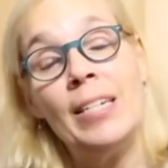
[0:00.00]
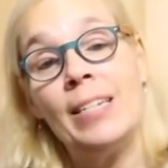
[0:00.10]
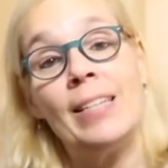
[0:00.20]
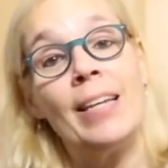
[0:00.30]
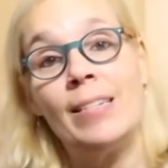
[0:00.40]

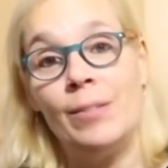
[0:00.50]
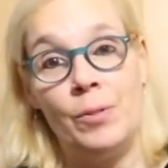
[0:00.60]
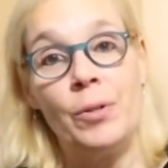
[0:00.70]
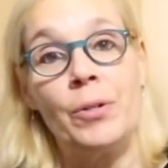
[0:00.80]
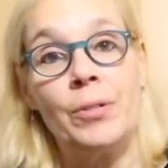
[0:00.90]
eating like a
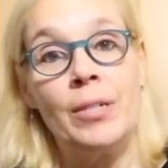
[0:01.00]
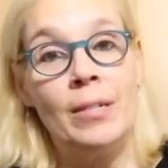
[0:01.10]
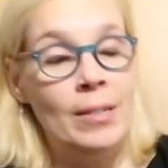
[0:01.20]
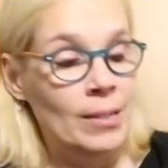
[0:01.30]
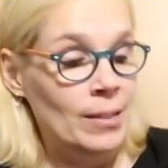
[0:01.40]
dessert.
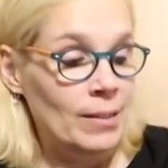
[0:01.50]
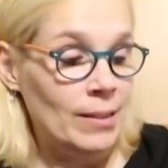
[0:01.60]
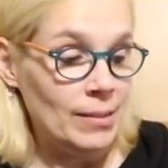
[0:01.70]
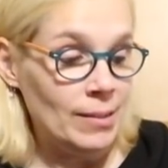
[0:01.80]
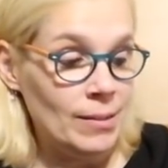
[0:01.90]

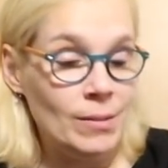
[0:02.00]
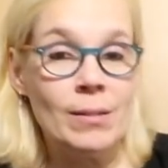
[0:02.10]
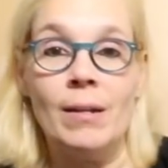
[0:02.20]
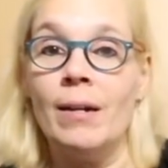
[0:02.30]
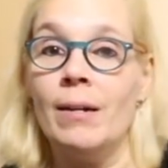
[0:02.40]
This
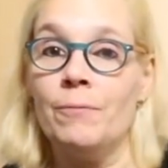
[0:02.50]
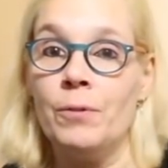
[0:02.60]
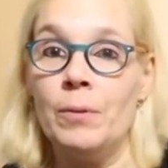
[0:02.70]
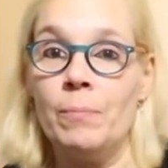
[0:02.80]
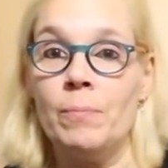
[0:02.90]
is uh,
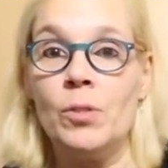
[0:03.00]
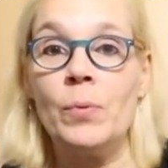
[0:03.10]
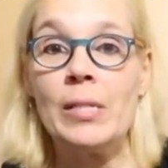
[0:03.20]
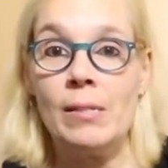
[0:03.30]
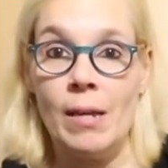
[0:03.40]
for
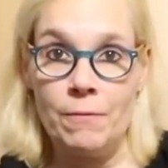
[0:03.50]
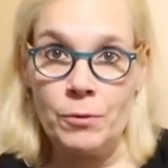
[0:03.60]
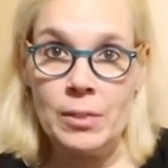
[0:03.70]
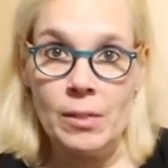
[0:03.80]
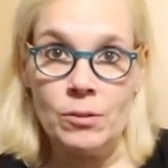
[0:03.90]
doing
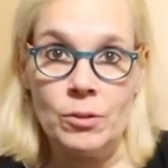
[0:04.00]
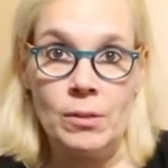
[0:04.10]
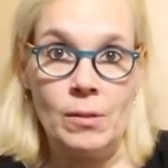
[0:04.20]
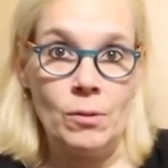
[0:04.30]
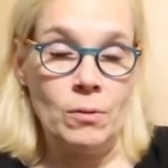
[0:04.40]
savory
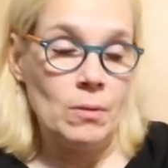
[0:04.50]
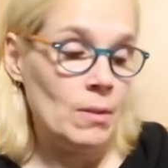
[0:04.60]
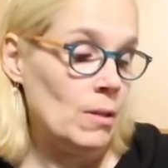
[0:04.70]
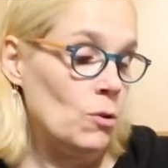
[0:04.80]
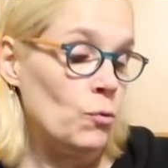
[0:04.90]
dishes, the,
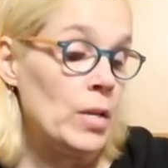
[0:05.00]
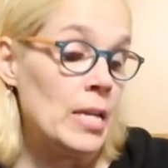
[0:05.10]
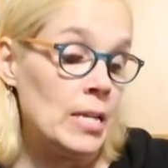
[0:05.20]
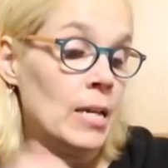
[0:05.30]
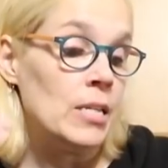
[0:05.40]
the
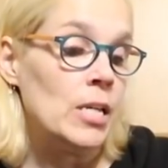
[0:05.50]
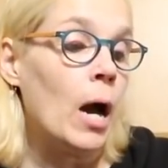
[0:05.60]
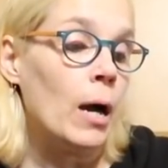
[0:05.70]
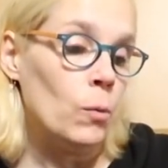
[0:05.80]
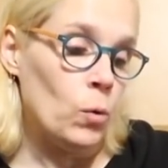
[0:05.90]
green
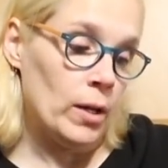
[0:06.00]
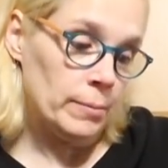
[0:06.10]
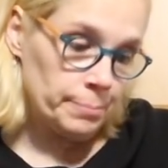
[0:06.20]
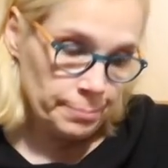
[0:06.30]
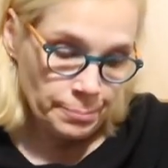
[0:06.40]
young
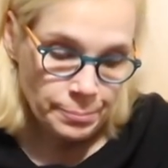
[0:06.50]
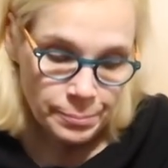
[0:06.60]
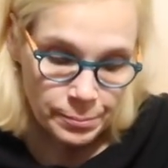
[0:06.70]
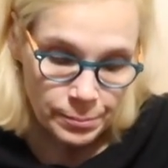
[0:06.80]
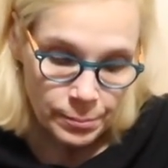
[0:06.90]
one.
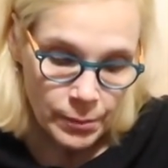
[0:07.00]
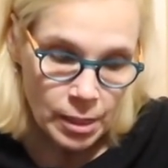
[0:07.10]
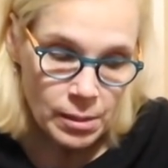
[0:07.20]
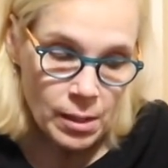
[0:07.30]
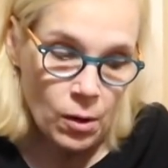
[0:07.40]

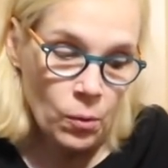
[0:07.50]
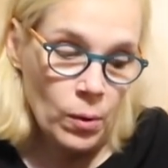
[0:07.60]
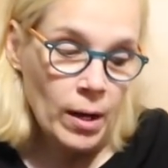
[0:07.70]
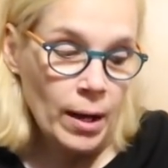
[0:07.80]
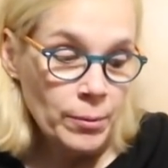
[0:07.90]

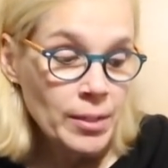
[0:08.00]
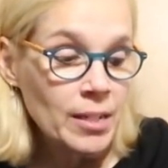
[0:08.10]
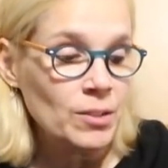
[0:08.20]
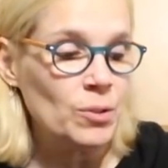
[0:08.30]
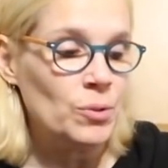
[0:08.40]
So I was
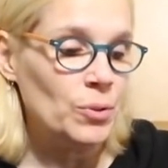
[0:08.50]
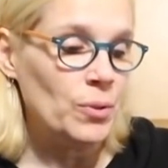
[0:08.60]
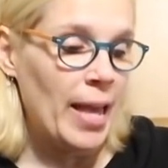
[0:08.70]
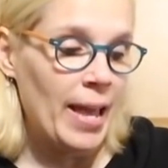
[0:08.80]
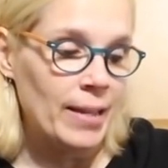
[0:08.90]
gonna do two
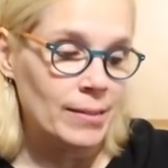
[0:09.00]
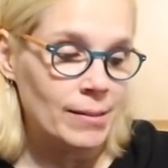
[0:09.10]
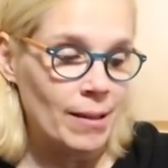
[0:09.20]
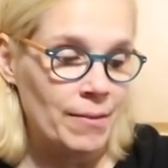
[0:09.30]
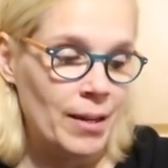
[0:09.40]

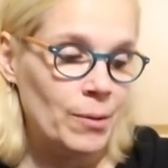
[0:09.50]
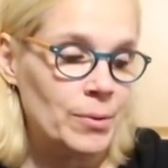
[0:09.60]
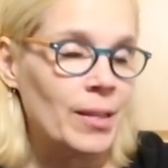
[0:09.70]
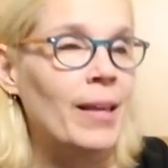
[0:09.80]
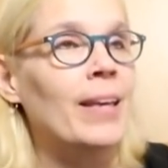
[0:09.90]
cans, and then I
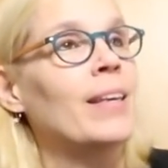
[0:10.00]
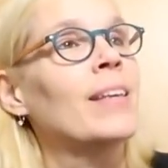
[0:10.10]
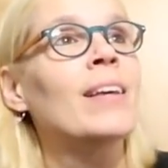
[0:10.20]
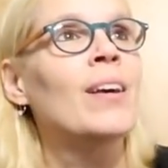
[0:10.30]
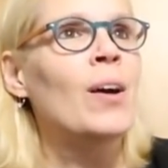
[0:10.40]
was like,
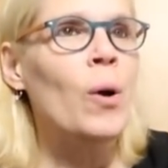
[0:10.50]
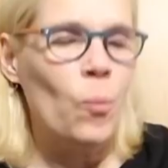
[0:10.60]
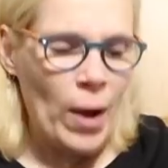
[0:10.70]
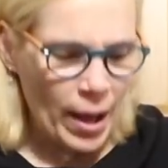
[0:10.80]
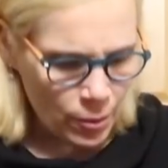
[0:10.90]

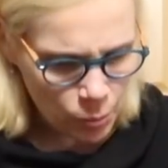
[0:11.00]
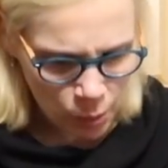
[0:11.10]
wow,